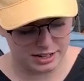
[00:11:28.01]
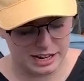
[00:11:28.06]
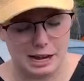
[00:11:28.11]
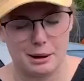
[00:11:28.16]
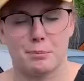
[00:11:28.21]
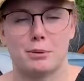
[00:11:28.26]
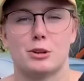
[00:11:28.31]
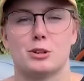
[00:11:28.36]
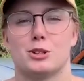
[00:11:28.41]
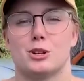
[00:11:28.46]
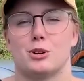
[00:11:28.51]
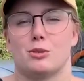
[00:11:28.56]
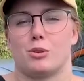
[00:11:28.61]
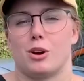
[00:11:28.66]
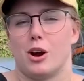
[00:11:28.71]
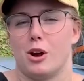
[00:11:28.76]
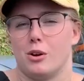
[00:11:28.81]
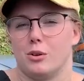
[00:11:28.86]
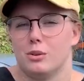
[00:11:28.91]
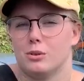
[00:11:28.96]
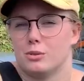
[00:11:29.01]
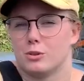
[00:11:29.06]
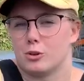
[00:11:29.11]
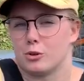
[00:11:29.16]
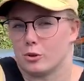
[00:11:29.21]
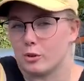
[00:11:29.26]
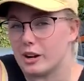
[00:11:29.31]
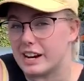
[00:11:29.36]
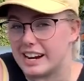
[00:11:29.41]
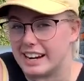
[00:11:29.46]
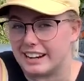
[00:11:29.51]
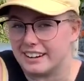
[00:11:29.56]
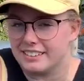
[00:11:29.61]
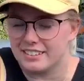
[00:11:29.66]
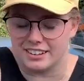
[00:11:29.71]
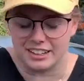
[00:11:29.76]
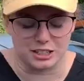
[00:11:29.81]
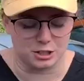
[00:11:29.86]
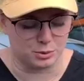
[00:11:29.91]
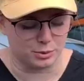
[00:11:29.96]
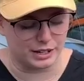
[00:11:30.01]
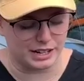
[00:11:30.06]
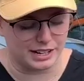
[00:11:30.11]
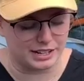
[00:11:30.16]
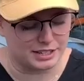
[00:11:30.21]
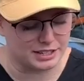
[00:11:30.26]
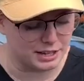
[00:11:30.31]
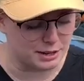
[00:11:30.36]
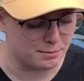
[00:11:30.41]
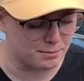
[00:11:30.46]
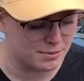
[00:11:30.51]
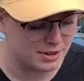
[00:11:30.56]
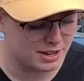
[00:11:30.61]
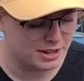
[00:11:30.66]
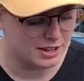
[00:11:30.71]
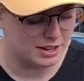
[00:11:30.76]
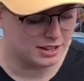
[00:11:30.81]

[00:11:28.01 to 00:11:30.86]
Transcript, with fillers: help her to grow green because we need some